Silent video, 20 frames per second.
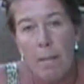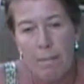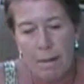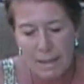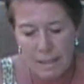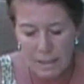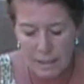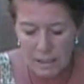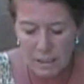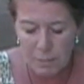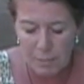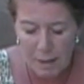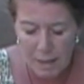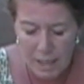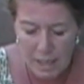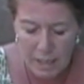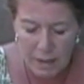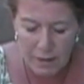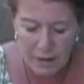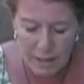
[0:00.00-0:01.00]
by
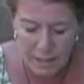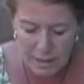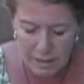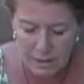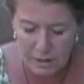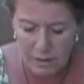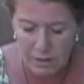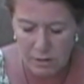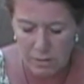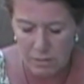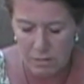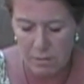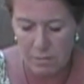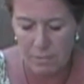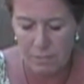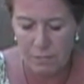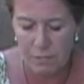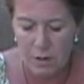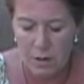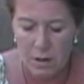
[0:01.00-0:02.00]
suspending this
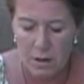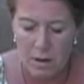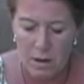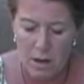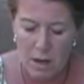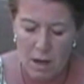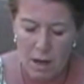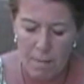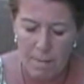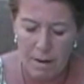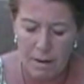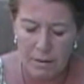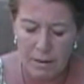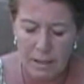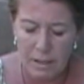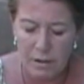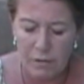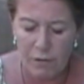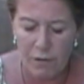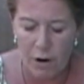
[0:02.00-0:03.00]

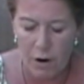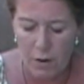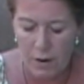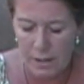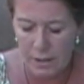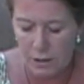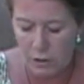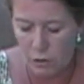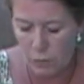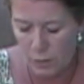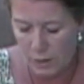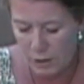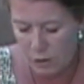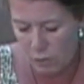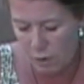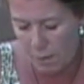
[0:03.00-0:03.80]
about this far into it.